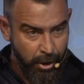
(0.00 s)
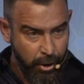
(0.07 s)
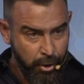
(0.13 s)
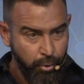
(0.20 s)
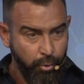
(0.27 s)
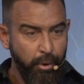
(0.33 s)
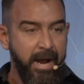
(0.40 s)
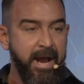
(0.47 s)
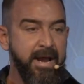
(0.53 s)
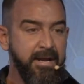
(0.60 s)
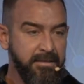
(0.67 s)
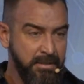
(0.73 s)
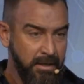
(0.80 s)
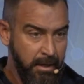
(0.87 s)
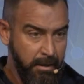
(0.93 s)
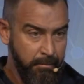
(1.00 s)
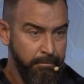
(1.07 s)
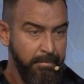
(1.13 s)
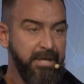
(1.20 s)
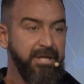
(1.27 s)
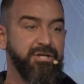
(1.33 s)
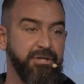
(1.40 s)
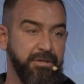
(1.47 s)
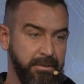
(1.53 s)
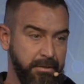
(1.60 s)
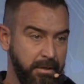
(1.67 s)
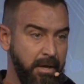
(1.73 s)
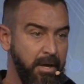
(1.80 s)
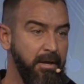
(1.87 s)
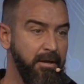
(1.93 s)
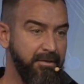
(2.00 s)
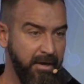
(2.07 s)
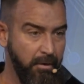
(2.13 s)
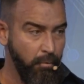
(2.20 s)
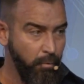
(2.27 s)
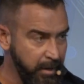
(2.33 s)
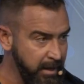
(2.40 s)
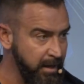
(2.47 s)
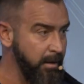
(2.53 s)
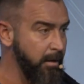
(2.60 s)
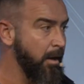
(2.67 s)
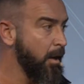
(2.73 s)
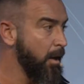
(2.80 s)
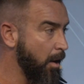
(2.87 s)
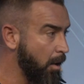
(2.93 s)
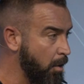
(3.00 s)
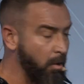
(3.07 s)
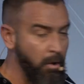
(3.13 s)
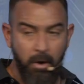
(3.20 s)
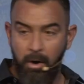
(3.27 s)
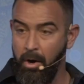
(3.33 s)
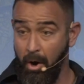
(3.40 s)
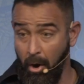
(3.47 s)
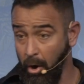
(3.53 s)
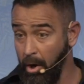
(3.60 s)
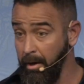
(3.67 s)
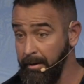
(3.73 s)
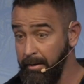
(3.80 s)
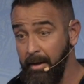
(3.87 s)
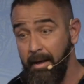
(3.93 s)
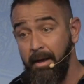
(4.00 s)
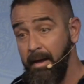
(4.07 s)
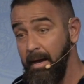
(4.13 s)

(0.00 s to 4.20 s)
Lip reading: great mission that we are on.